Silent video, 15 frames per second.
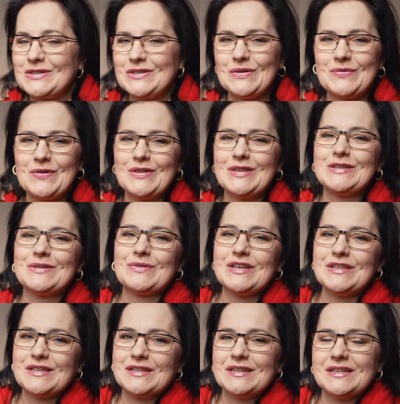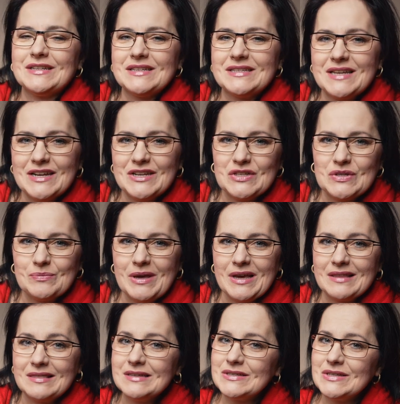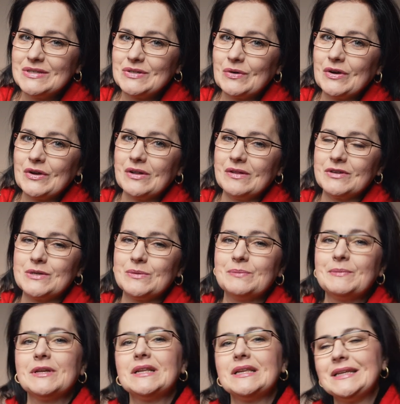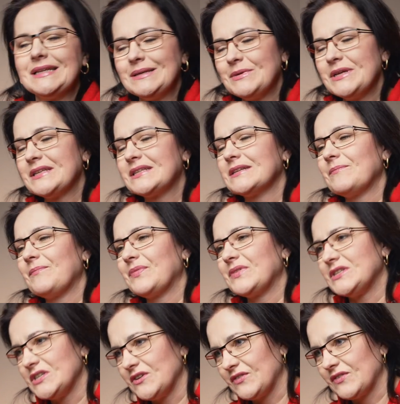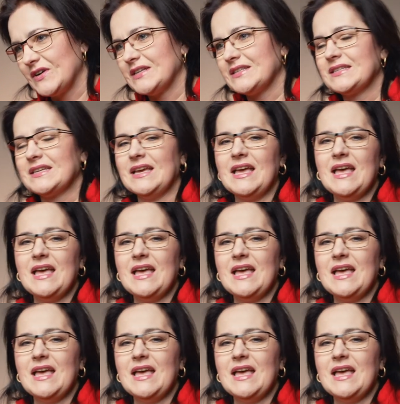So for this reason, I decided to make this tutorial, which would be a little bit different.